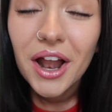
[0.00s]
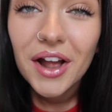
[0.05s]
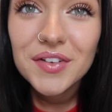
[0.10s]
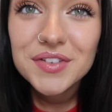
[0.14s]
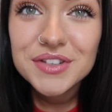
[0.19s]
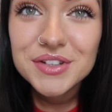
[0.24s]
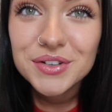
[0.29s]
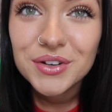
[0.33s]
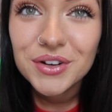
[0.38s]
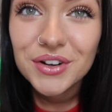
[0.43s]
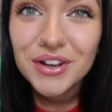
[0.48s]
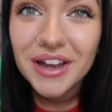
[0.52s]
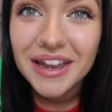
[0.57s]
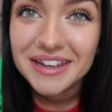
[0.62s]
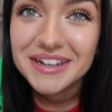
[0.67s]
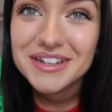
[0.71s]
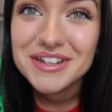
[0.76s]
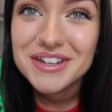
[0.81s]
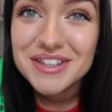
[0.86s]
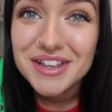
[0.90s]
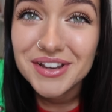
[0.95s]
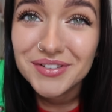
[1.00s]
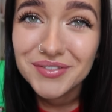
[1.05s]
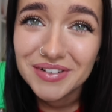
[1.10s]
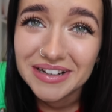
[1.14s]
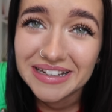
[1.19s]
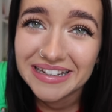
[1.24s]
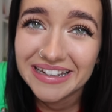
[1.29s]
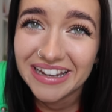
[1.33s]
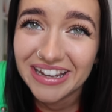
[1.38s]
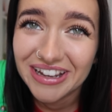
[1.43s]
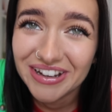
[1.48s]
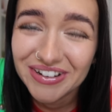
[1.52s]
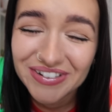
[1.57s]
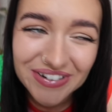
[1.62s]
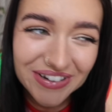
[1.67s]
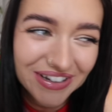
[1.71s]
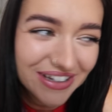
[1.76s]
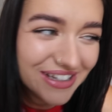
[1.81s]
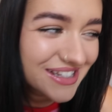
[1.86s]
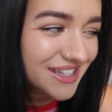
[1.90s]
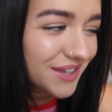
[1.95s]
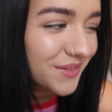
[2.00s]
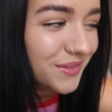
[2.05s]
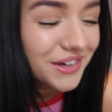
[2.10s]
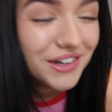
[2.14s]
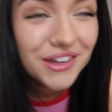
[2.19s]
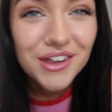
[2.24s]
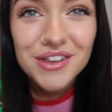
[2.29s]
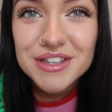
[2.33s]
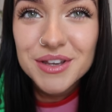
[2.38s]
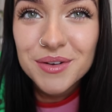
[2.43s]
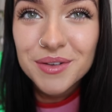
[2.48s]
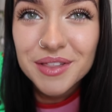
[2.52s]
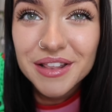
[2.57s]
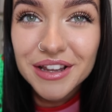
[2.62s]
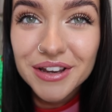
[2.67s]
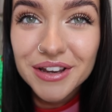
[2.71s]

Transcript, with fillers: I've still got ages. I'm really nervous. I'm gonna go sit with